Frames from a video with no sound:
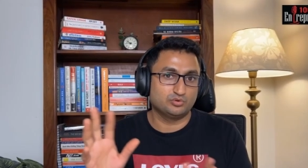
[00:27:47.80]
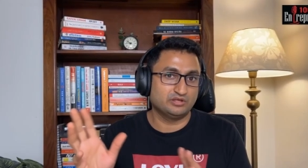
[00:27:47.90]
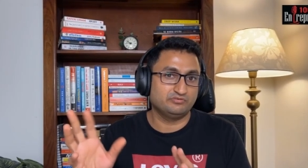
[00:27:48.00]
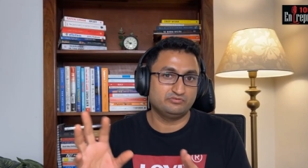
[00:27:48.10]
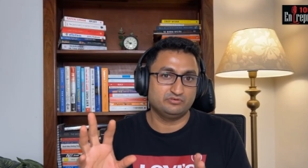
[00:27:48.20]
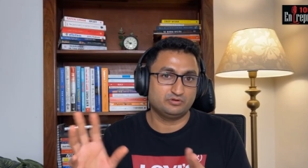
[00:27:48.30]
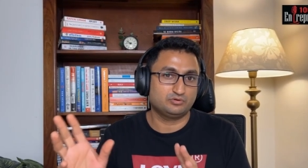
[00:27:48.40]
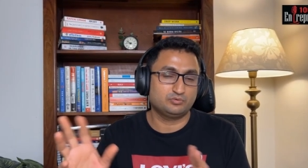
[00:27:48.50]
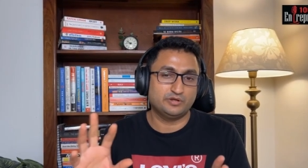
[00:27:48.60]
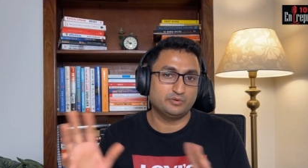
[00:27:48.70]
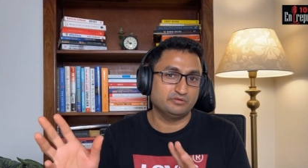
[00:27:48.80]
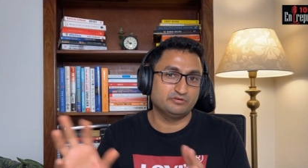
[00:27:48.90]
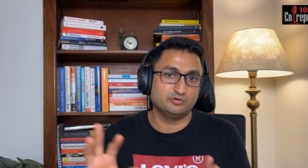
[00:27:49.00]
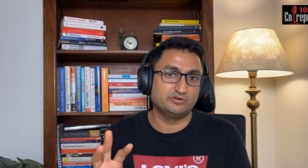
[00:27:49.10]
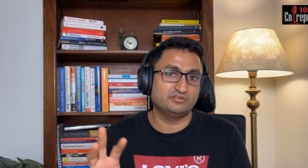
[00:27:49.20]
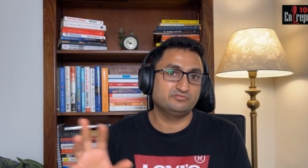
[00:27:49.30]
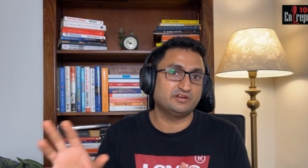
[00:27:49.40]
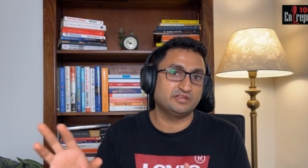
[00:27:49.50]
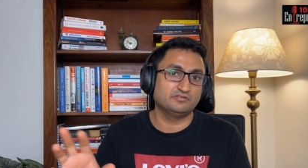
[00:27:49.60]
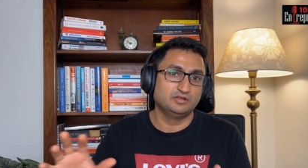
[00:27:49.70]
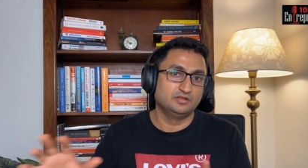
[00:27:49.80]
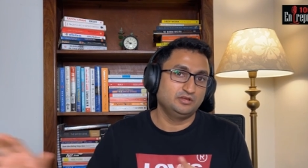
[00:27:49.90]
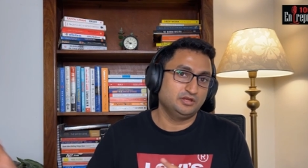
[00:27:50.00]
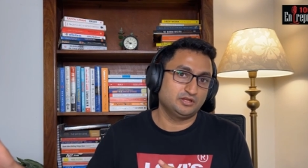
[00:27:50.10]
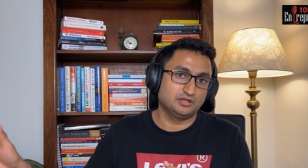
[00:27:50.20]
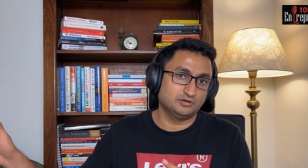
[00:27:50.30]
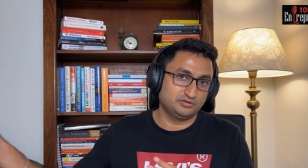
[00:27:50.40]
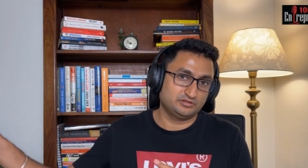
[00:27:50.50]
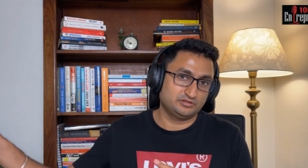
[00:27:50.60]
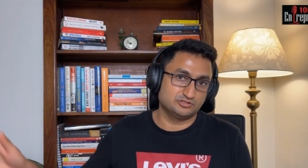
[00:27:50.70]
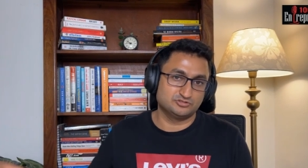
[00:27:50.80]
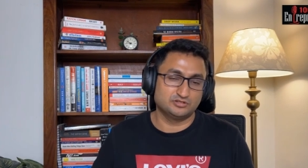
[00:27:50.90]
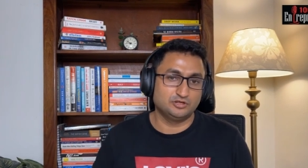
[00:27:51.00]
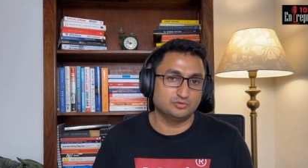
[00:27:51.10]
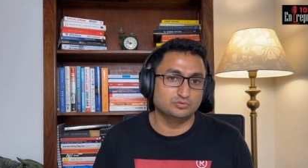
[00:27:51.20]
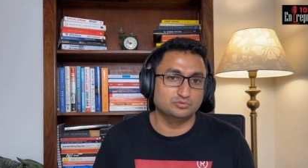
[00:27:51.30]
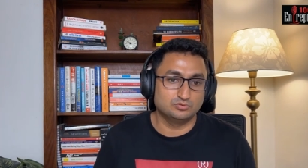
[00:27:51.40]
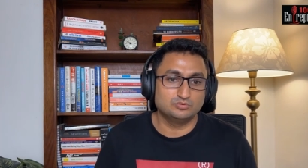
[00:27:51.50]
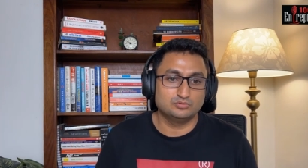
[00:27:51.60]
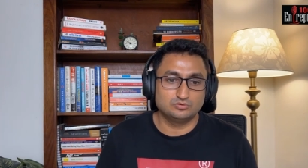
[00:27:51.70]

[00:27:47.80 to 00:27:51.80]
you would have 2021, you would have 5. And now it's the journey to...